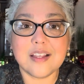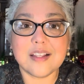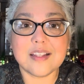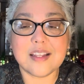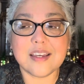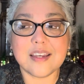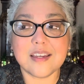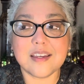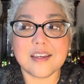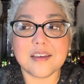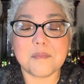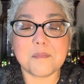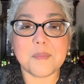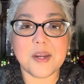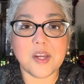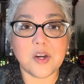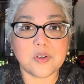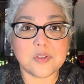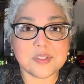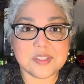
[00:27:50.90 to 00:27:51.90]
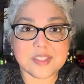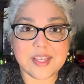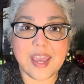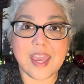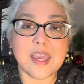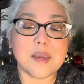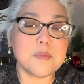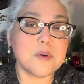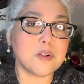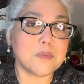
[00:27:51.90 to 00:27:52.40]
like my own
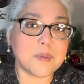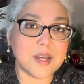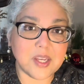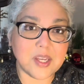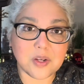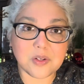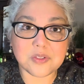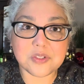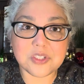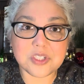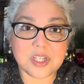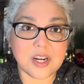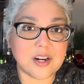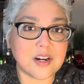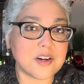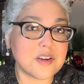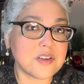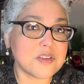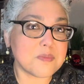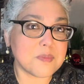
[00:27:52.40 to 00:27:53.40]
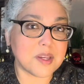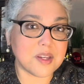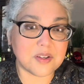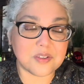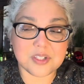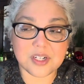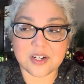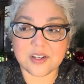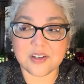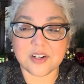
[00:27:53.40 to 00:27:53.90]
table, my own chairs, my
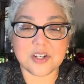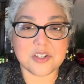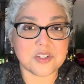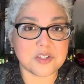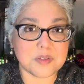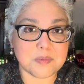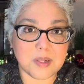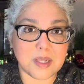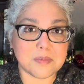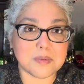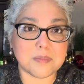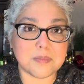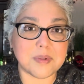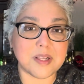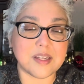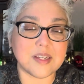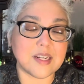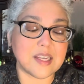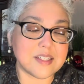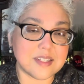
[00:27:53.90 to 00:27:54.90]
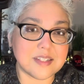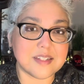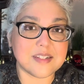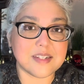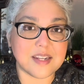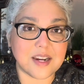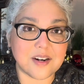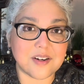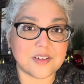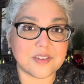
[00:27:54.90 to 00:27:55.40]
own decorations, blah blah blah. And I did
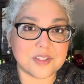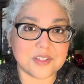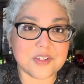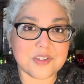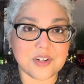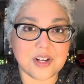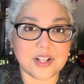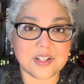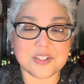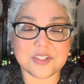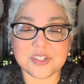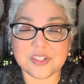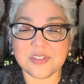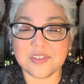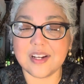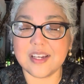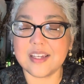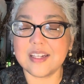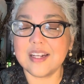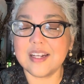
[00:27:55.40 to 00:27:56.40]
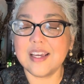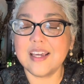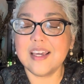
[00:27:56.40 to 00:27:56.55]
tarot and astrology, right?